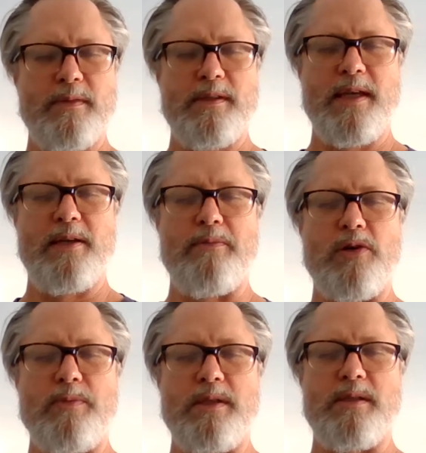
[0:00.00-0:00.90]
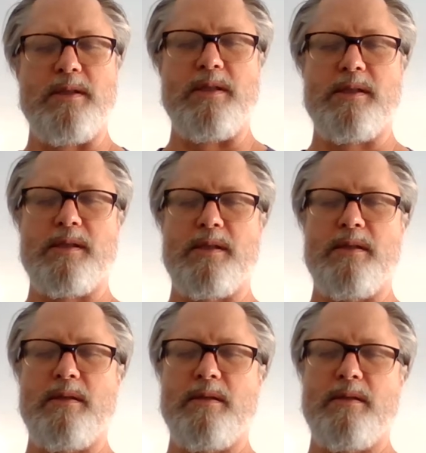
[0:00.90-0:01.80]
Take a moment to just
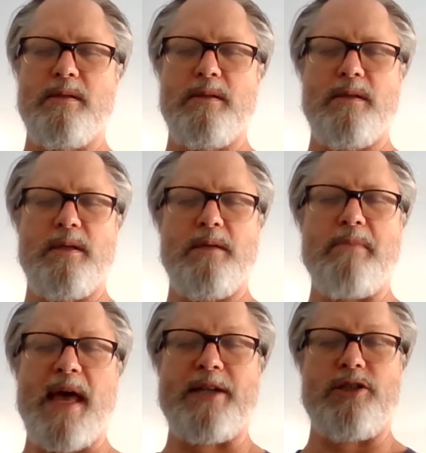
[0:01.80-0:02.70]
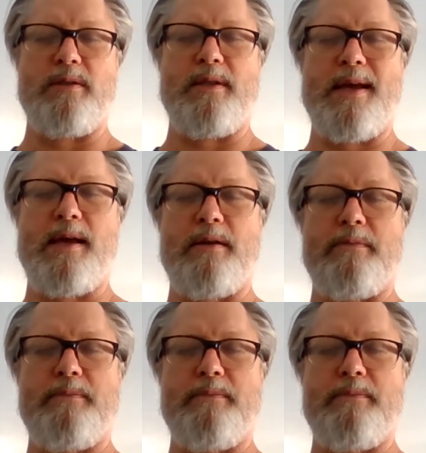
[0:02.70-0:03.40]
imagine that.